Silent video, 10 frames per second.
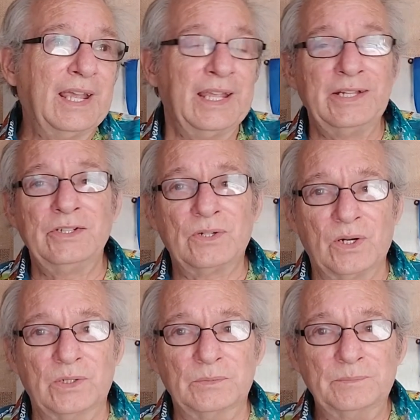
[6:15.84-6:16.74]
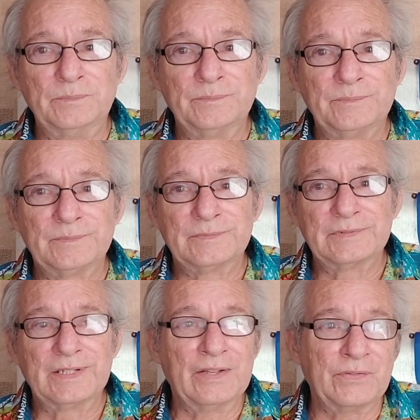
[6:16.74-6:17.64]
in your home,
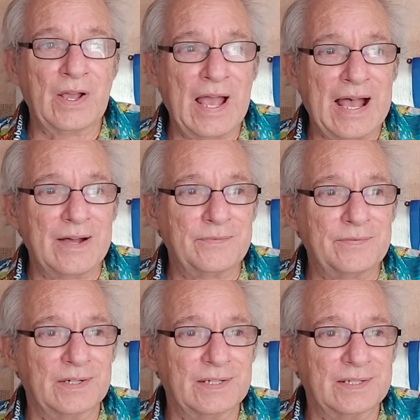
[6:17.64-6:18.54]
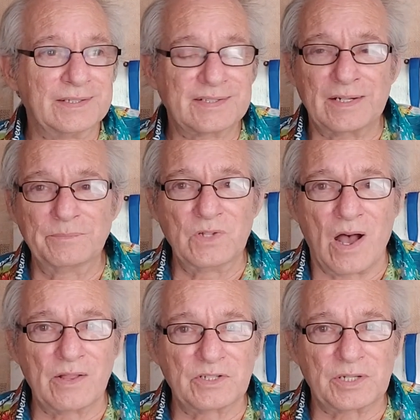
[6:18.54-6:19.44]
if you have some
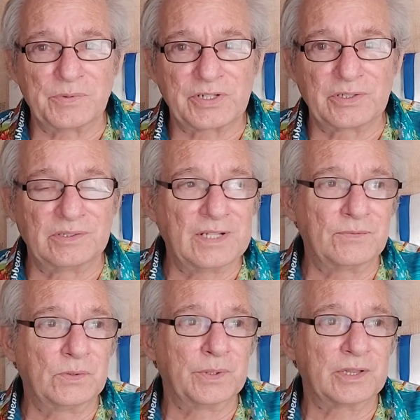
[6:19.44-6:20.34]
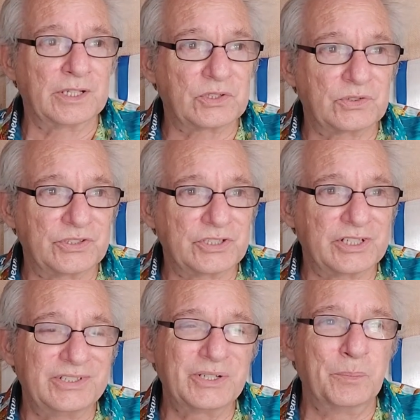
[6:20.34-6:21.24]
knowledge, some skill level with
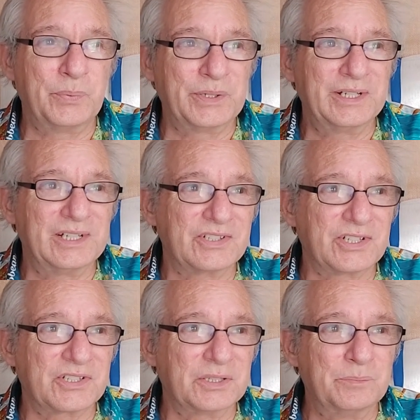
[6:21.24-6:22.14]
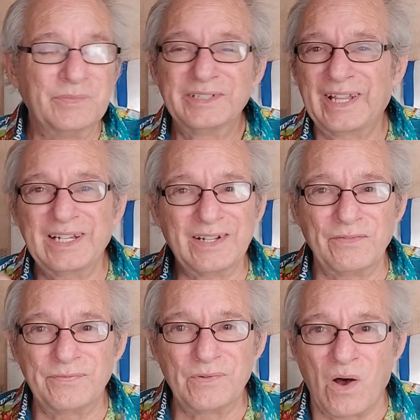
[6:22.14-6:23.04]
electricity, you can put in a system. They
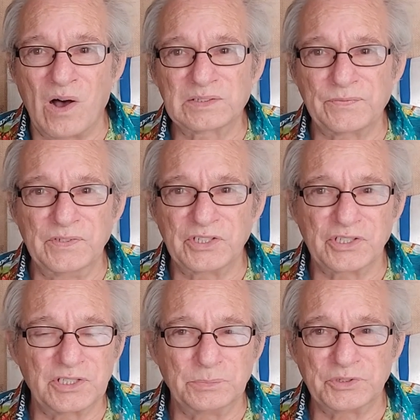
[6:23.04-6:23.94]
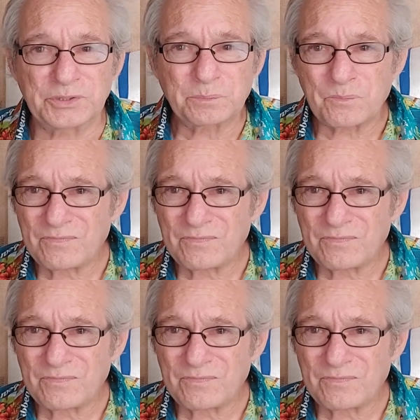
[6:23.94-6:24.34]
have all different systems.